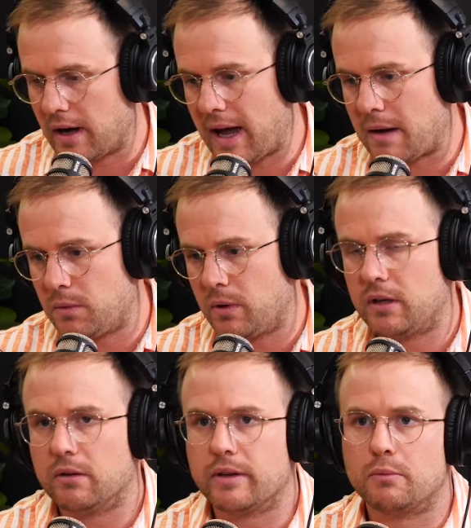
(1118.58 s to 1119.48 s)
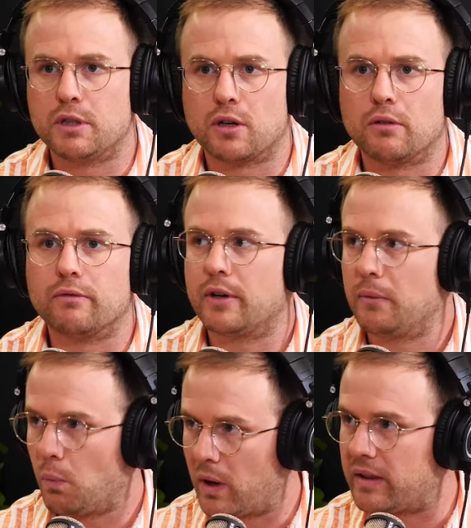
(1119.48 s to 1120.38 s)
know, happy when or they'll be
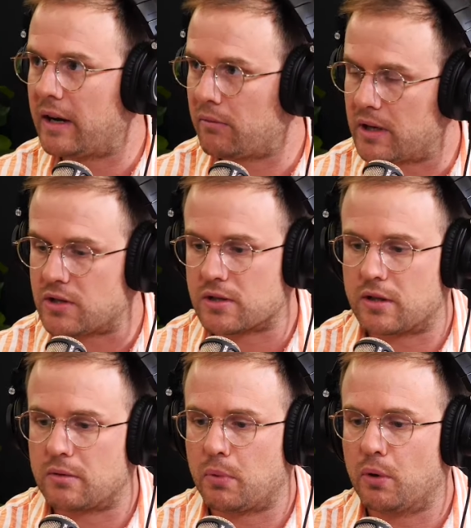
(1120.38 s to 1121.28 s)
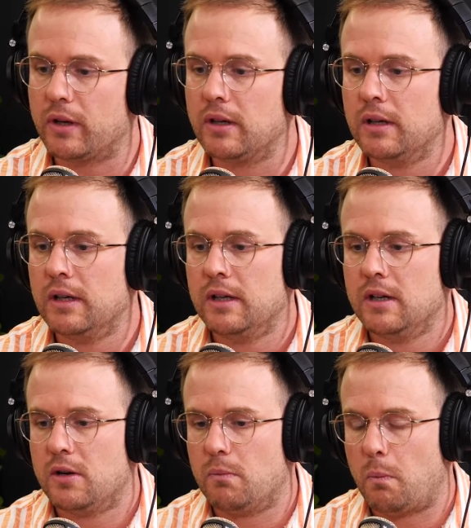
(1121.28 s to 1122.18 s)
confident when they reach a certain point.
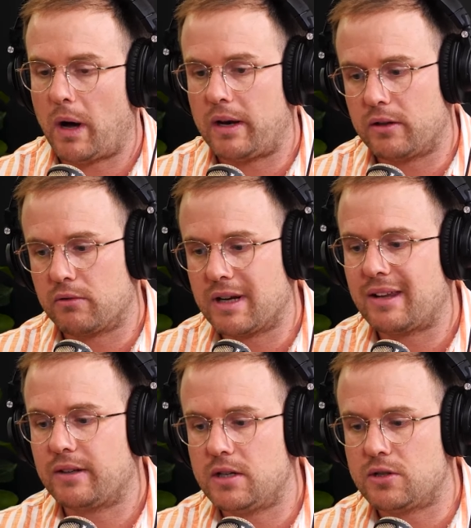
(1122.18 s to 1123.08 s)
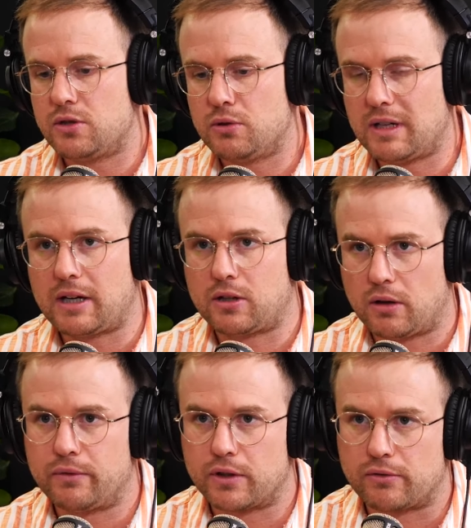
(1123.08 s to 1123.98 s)
But the reality is you get
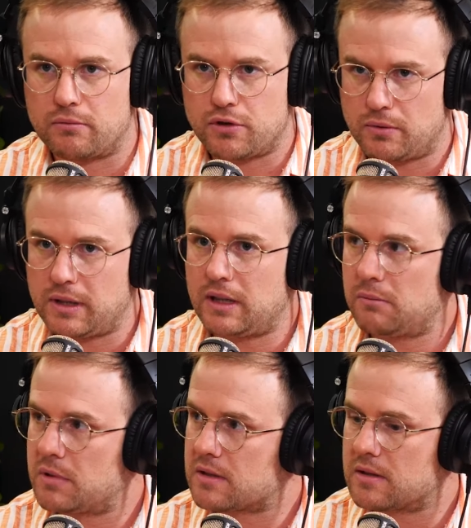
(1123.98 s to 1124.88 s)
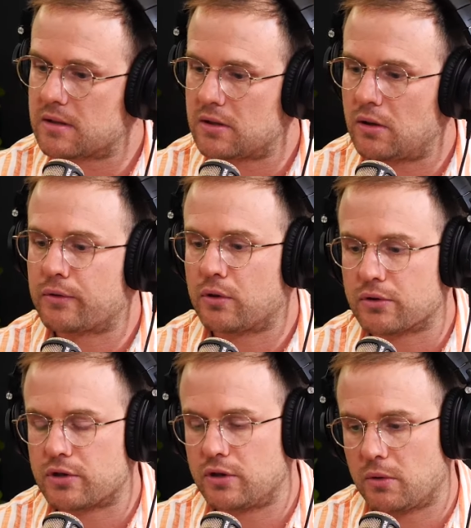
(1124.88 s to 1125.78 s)
confidence from doing in business. You, of
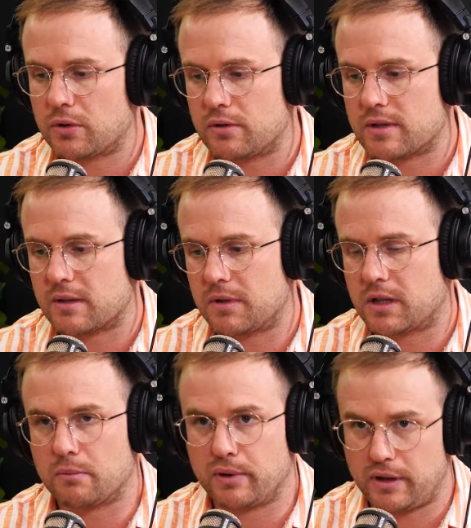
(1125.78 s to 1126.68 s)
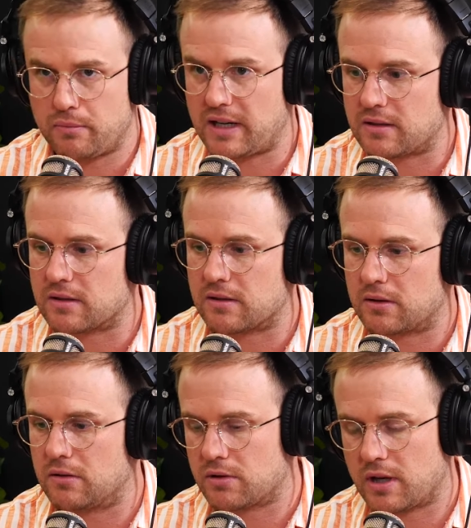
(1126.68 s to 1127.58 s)
course, you don't want to do something that completely breaks your,
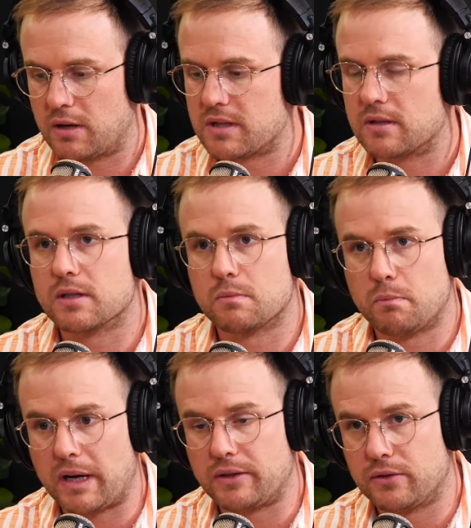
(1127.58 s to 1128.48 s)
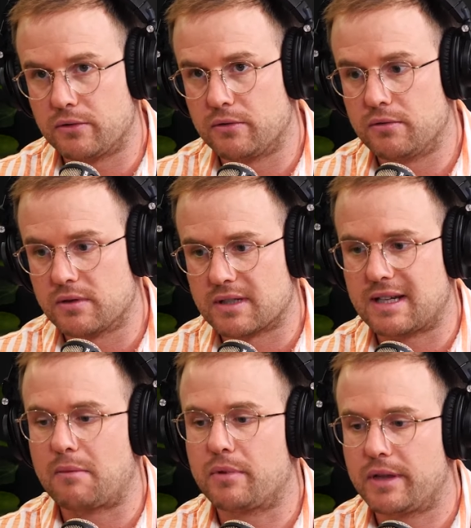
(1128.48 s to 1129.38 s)
your entire business, but do
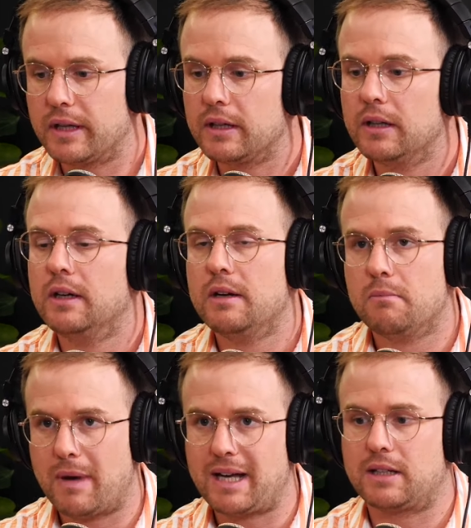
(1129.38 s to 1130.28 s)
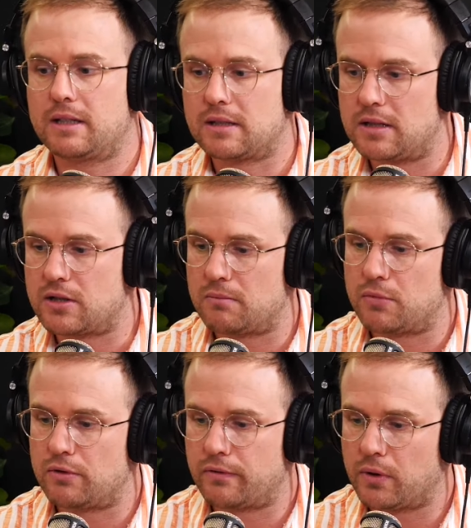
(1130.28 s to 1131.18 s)
something, make a decision and
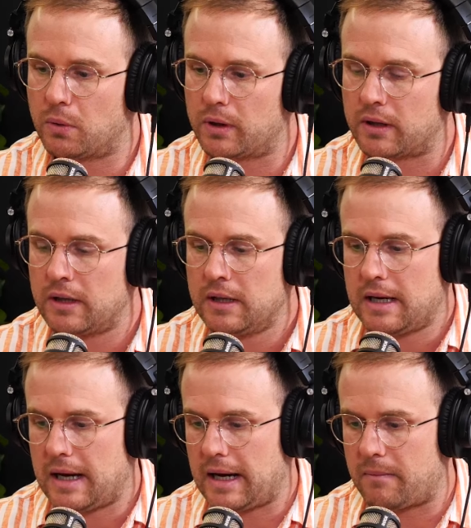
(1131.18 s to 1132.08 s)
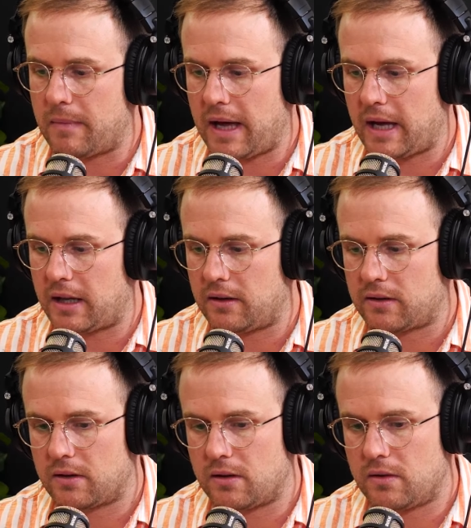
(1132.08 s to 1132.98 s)
move forward. Um,
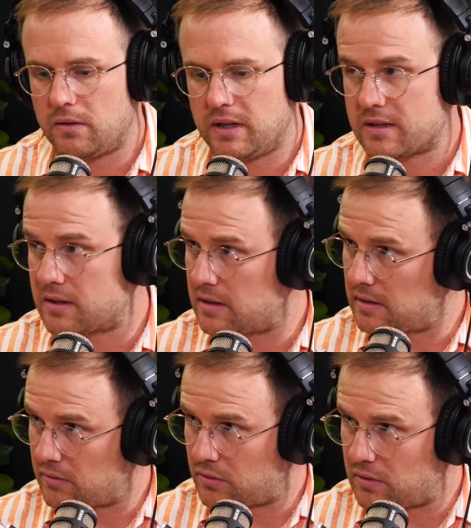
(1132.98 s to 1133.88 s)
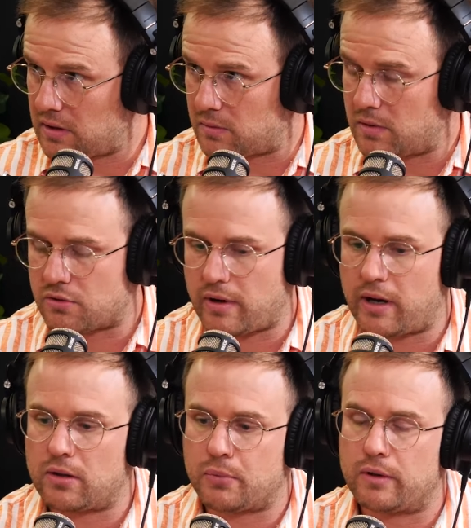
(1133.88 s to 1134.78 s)
and this is the
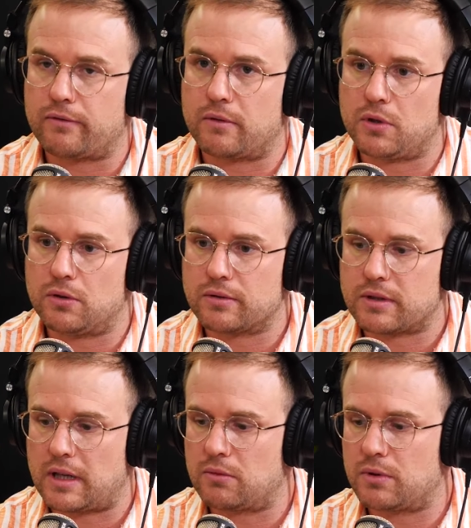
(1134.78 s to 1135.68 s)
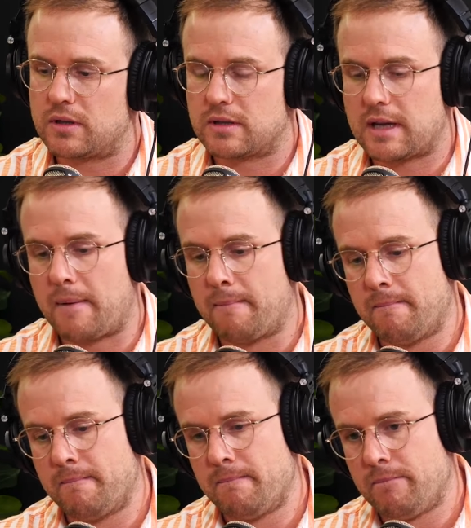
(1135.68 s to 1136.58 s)
trail on point from yours, Daniel, which is that
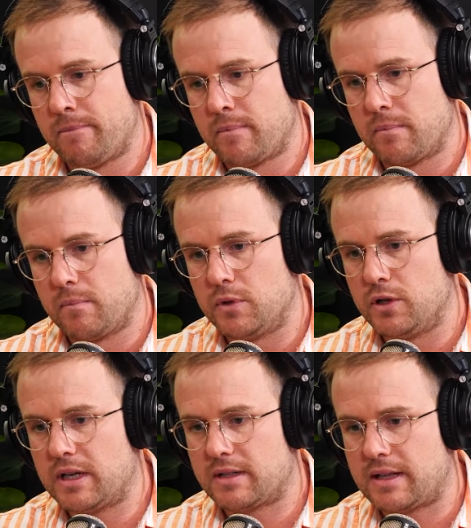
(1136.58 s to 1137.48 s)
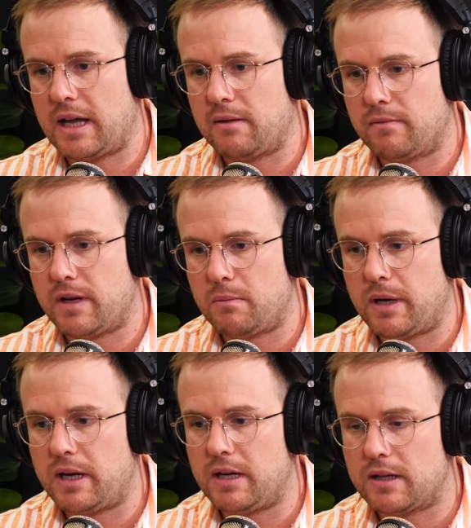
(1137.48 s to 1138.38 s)
you get to that M V
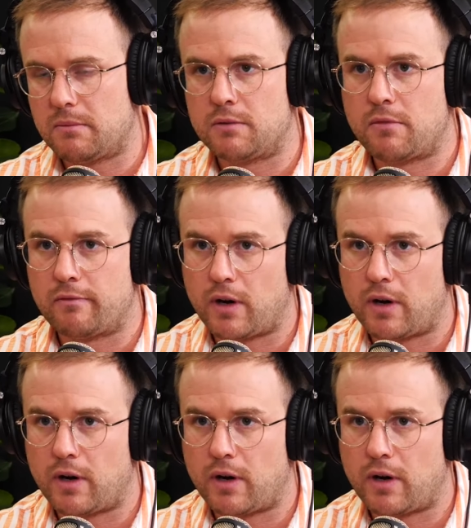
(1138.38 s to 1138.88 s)
P, that minimum